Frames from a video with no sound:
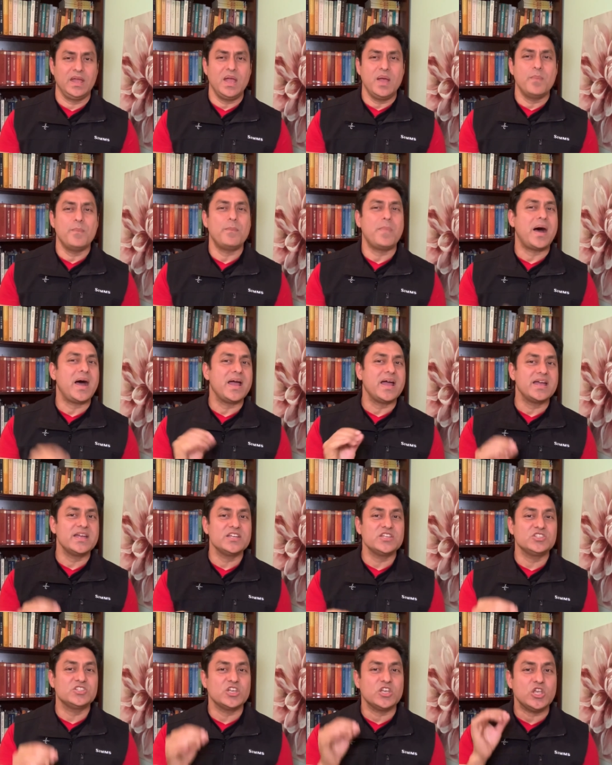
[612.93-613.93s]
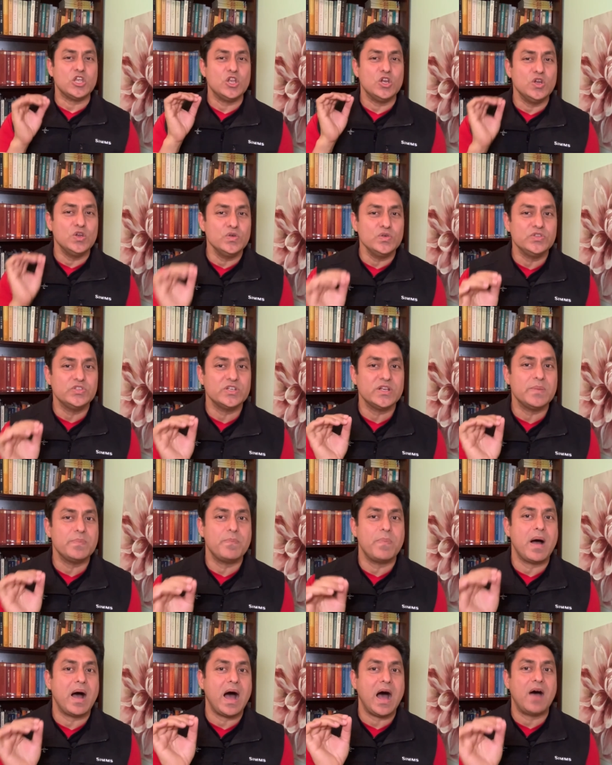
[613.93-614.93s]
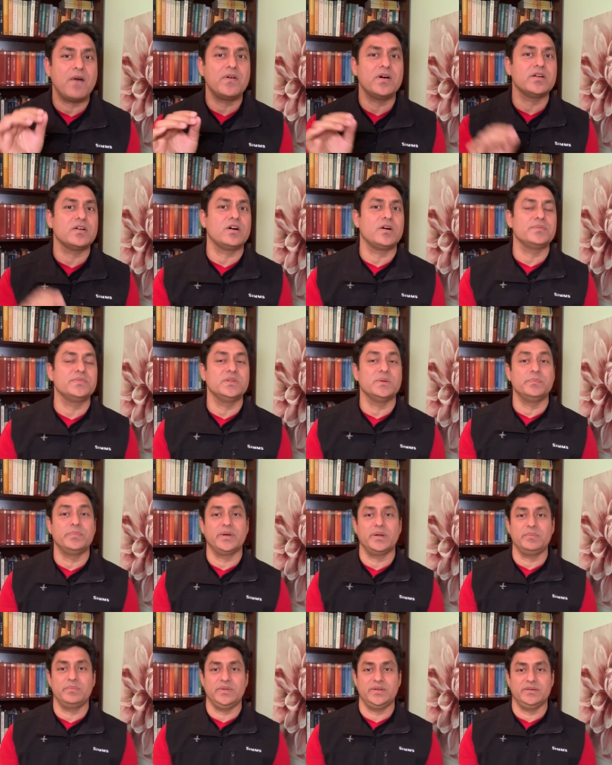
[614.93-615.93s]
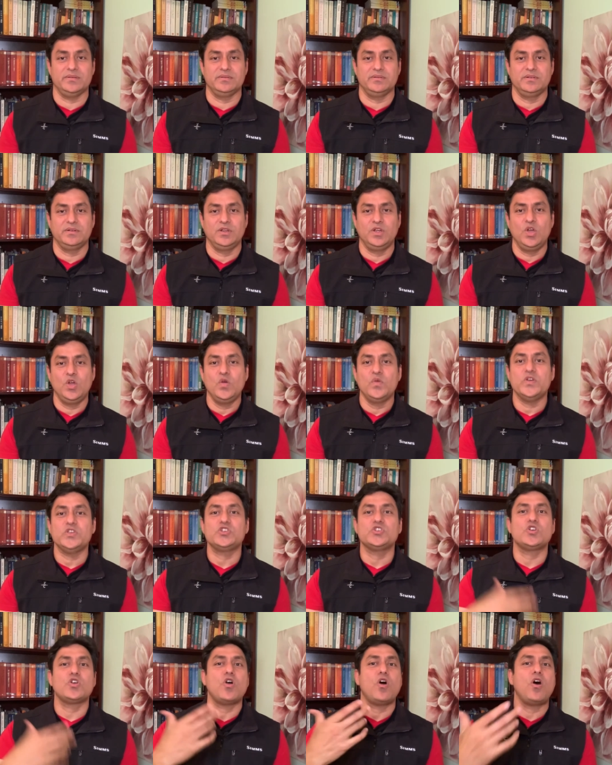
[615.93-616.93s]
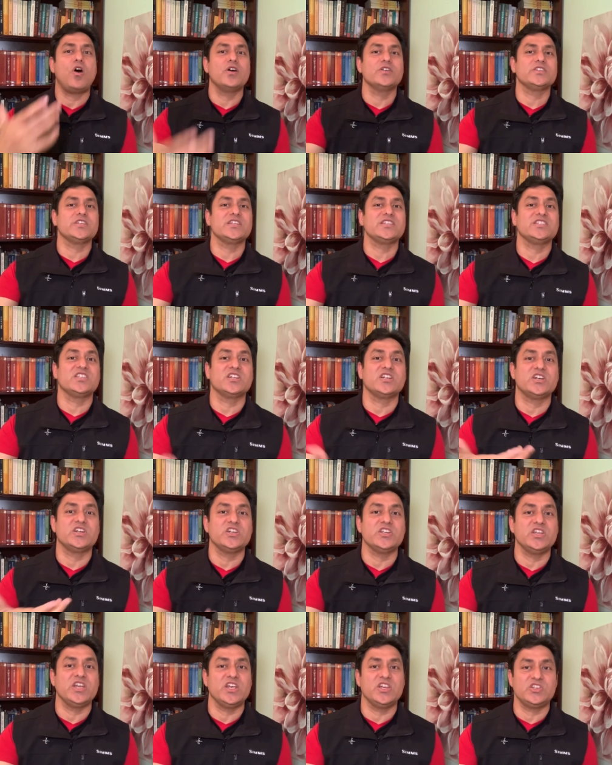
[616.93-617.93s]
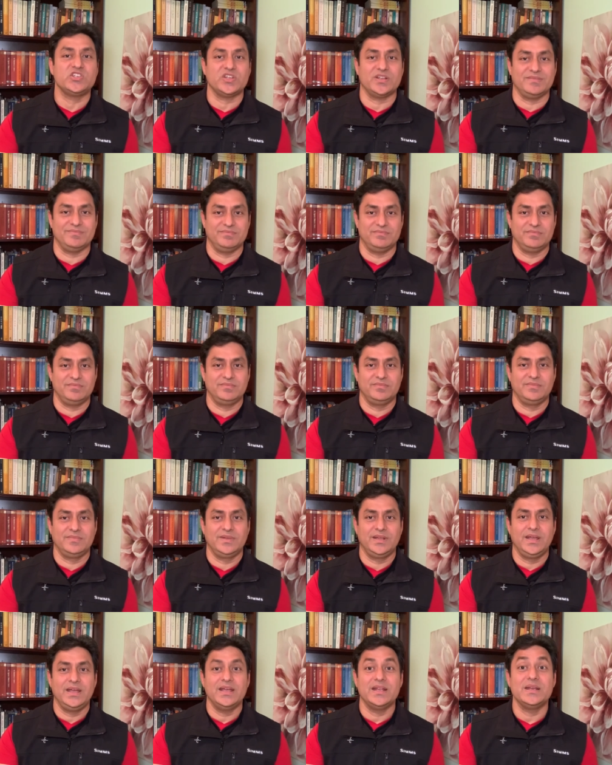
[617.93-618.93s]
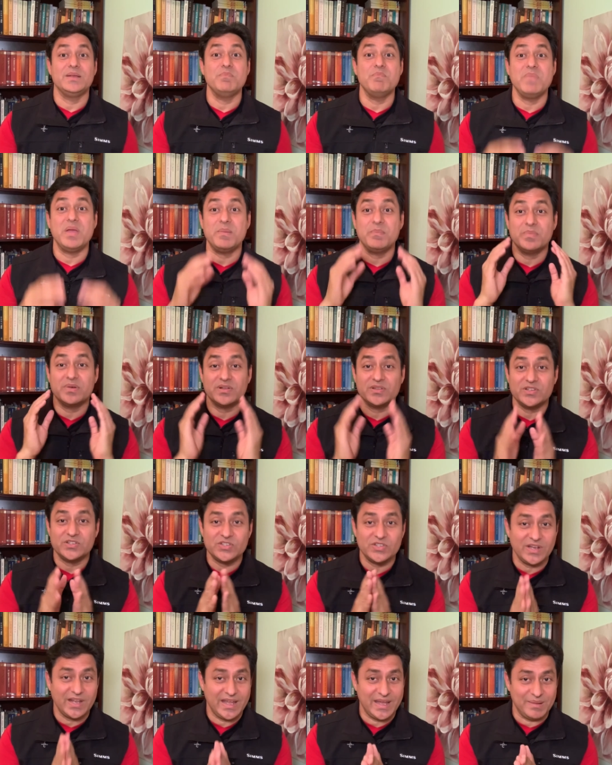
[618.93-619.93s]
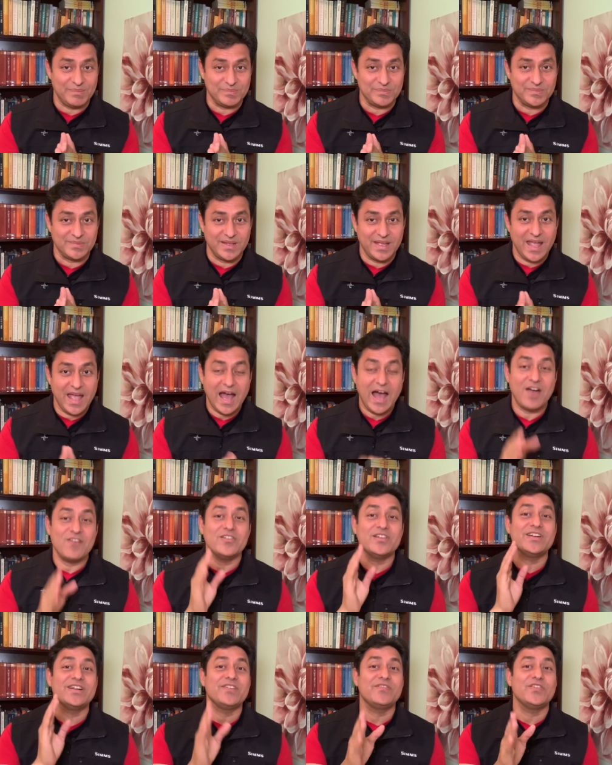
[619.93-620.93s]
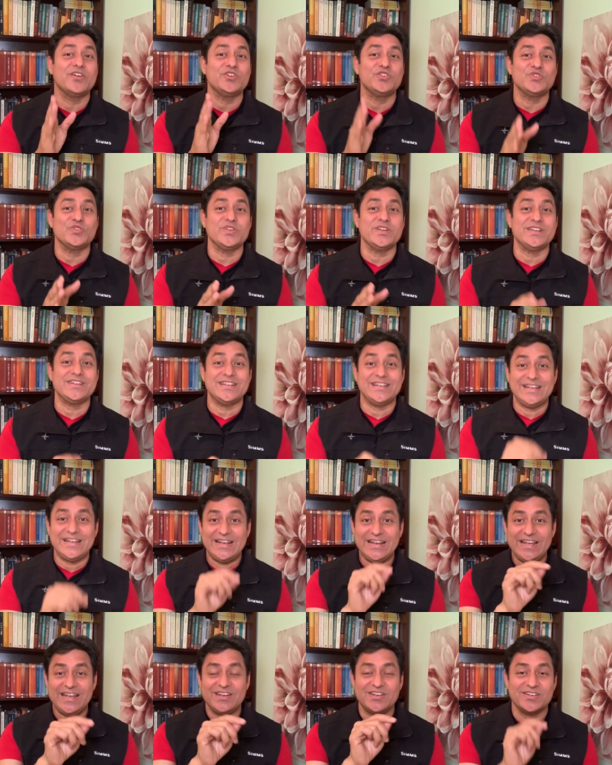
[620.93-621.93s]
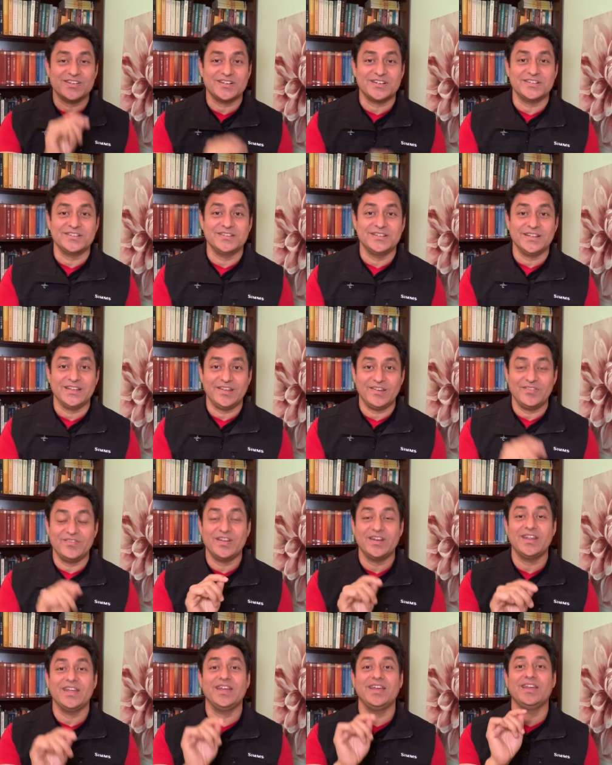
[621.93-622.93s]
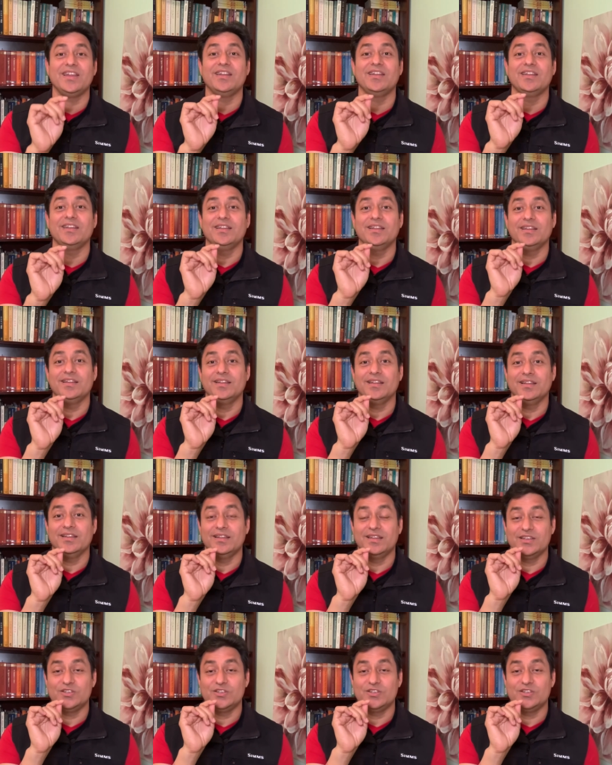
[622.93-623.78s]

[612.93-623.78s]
Maya is the illusory power of the Brahman, which causes the creation. Remember this name. I will refer to it later, even in the